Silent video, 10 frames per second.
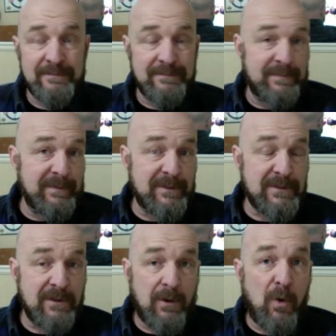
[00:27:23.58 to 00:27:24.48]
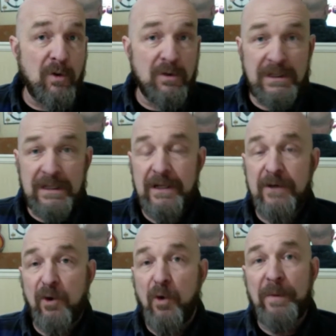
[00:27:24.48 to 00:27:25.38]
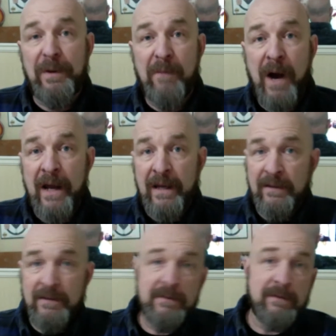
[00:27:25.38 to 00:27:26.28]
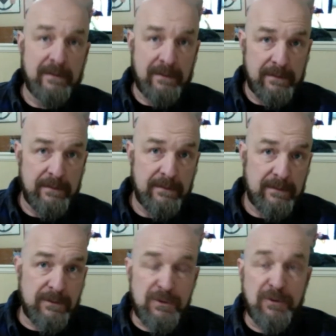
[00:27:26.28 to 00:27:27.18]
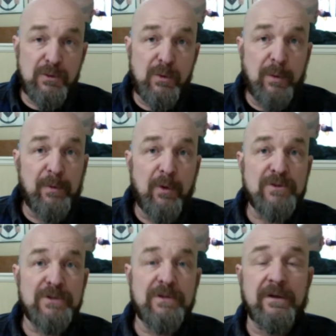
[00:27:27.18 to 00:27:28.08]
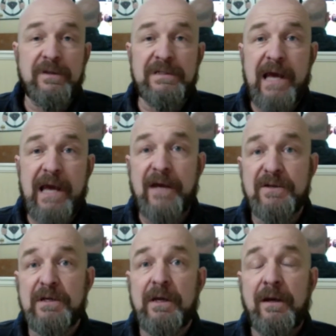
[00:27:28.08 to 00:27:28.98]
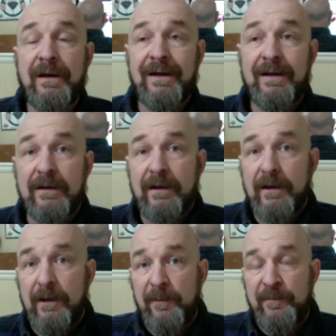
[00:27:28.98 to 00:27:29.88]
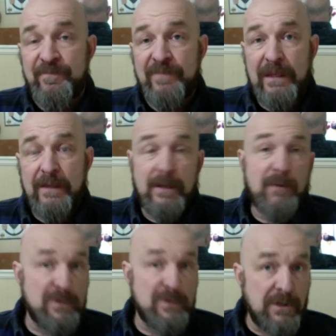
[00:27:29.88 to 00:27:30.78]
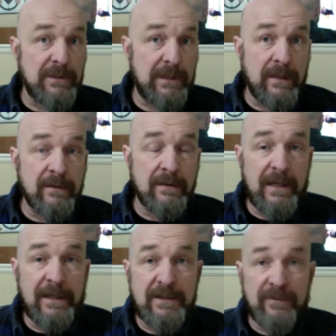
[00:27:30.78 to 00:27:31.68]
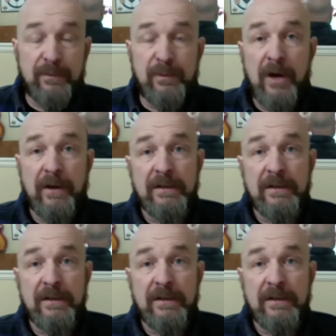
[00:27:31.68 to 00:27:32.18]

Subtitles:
just a whole clear, open mind to approach the task, it resulted in a different product.